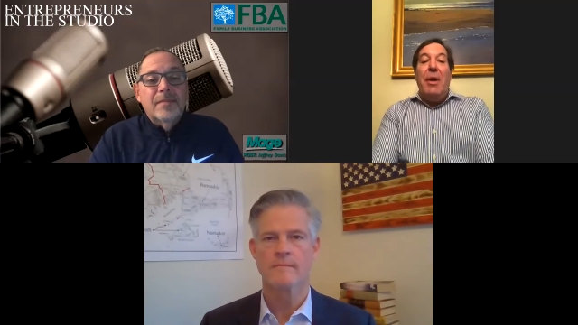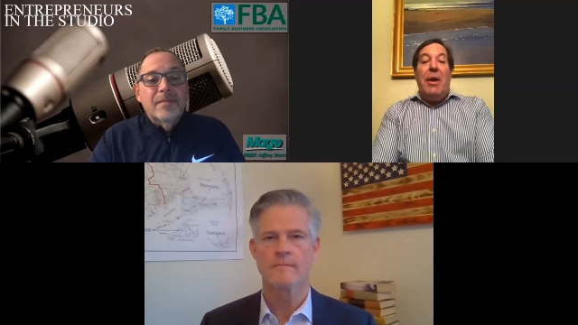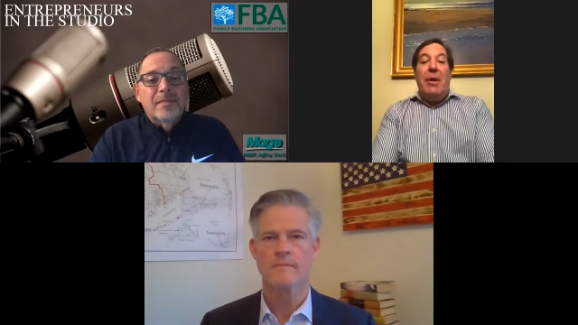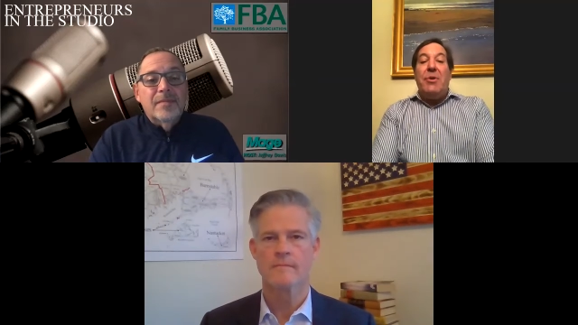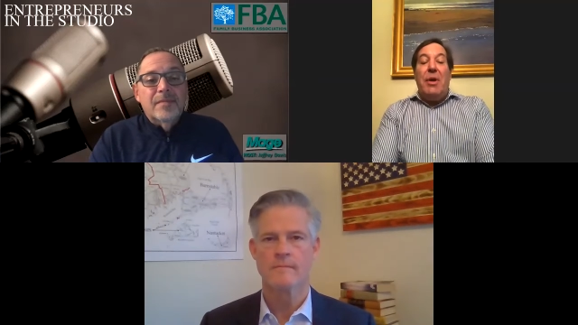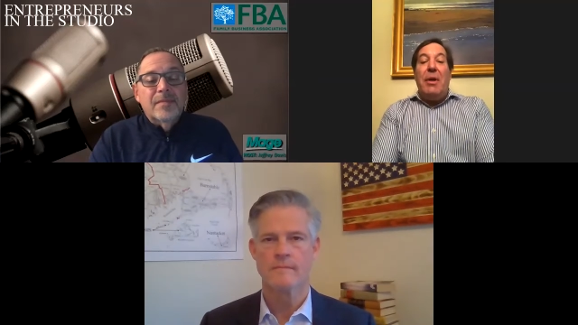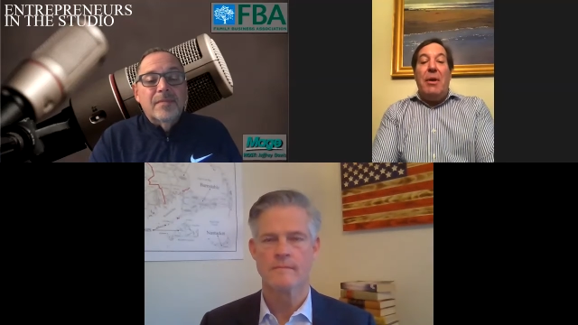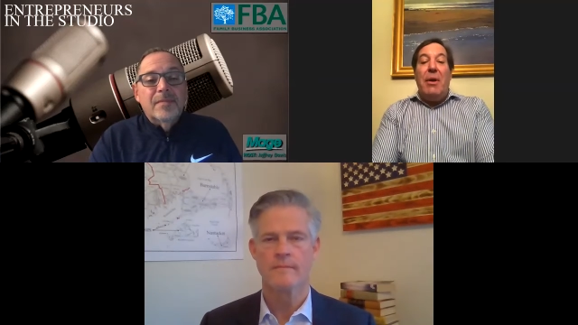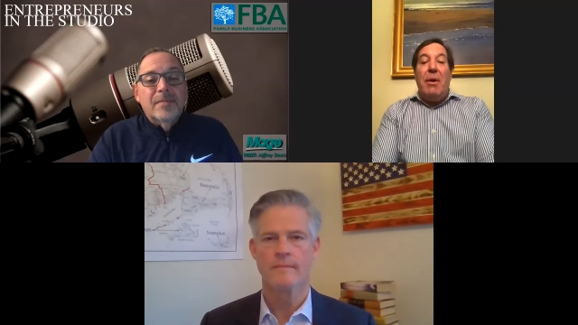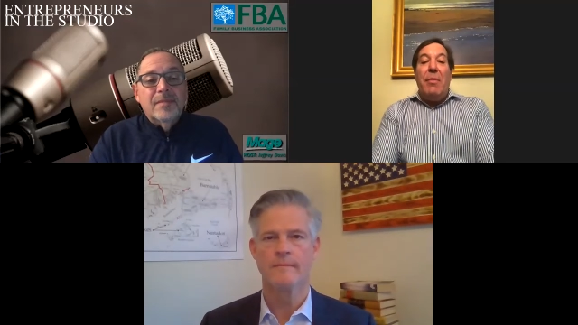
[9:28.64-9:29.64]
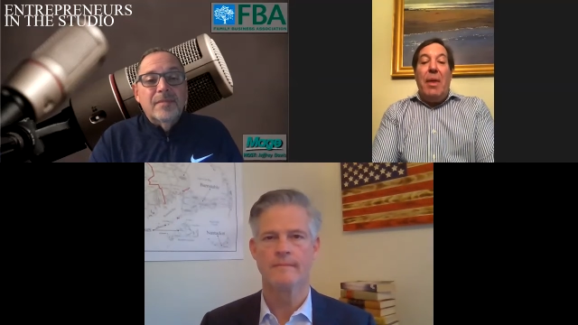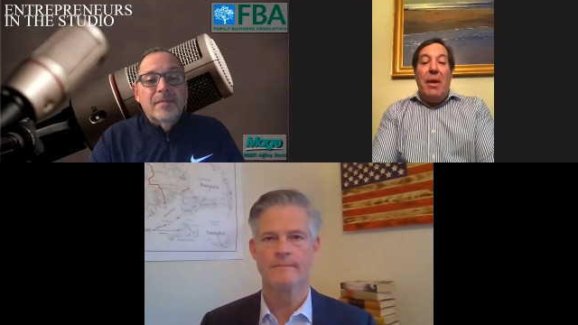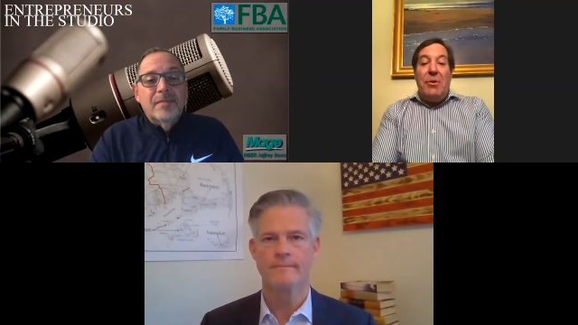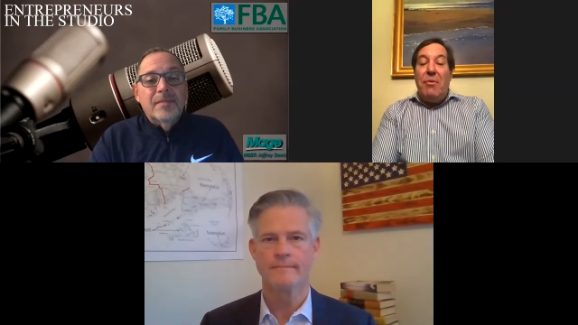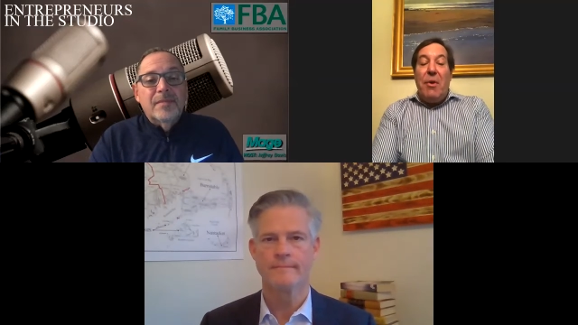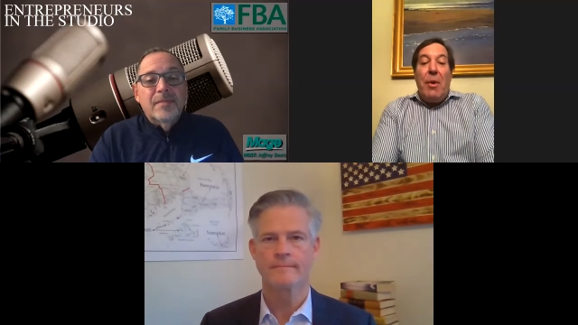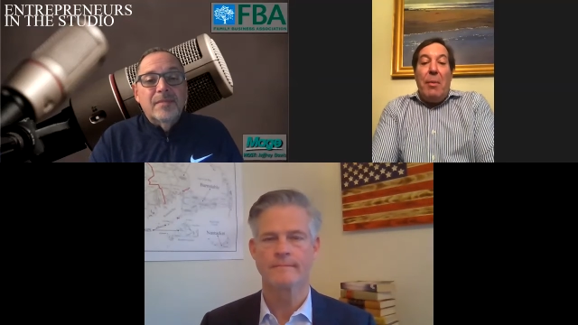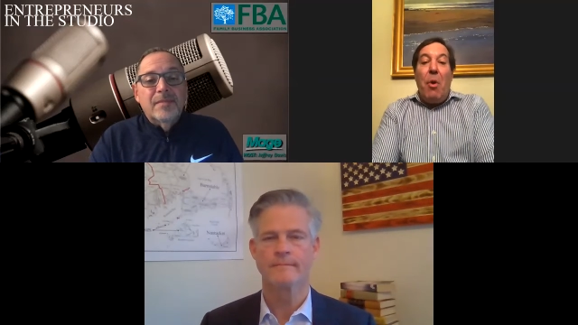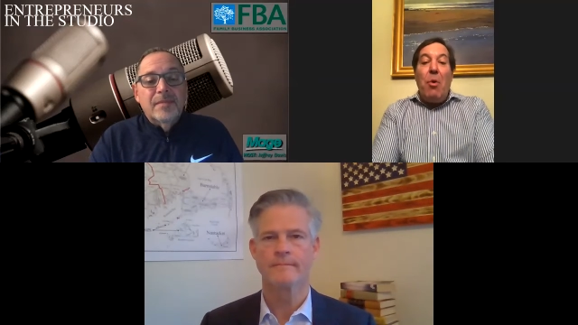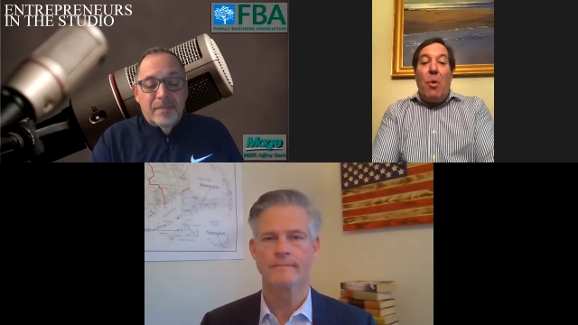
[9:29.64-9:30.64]
Speaker 1: it's a um, it's a very
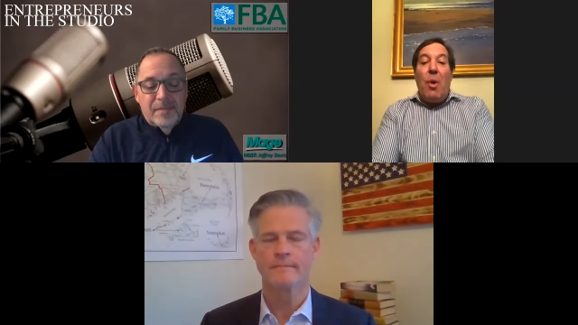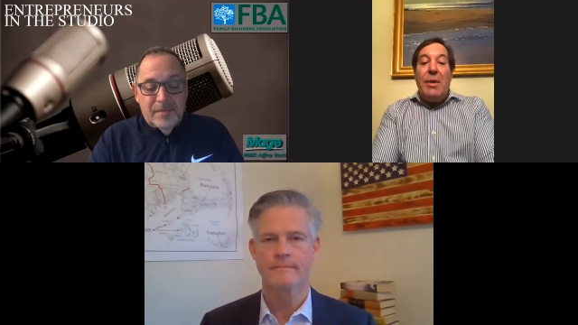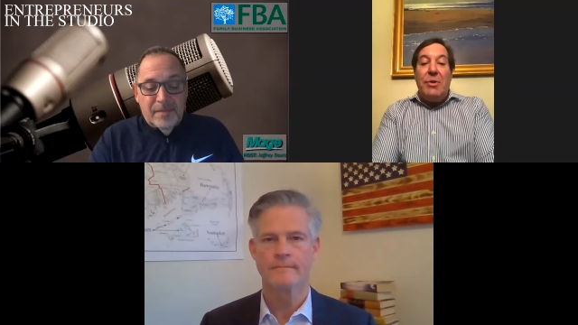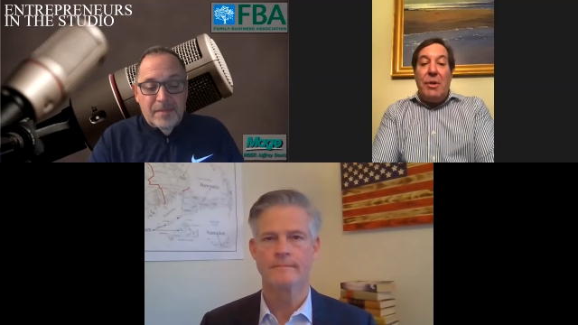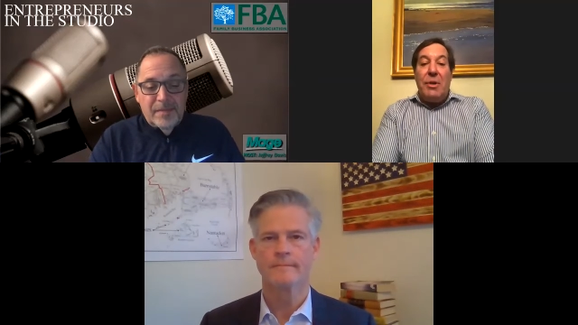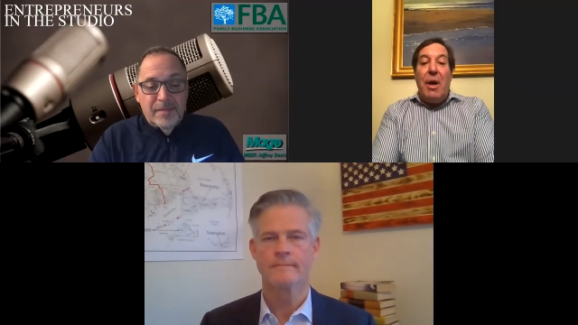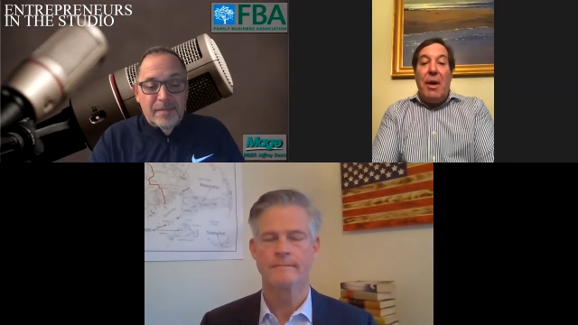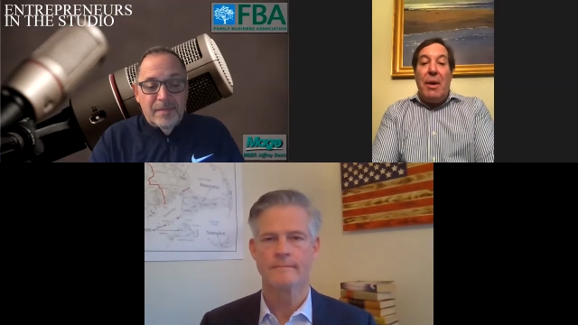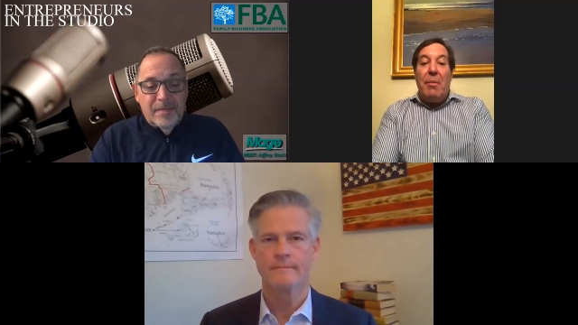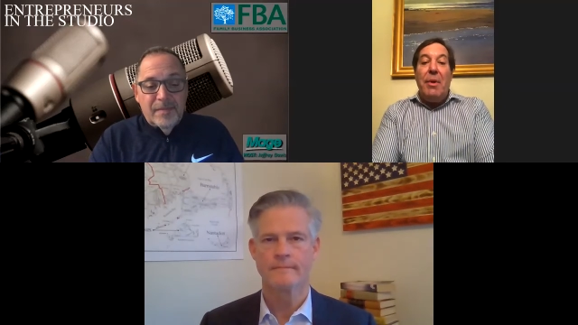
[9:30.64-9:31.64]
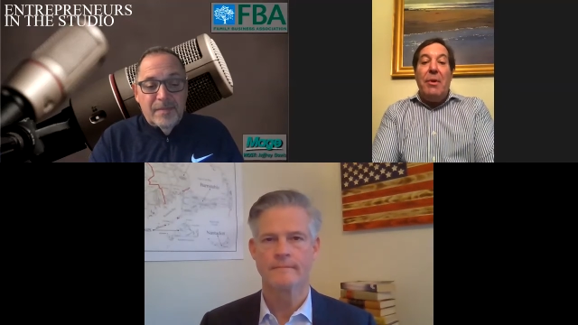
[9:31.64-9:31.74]
polarizing time.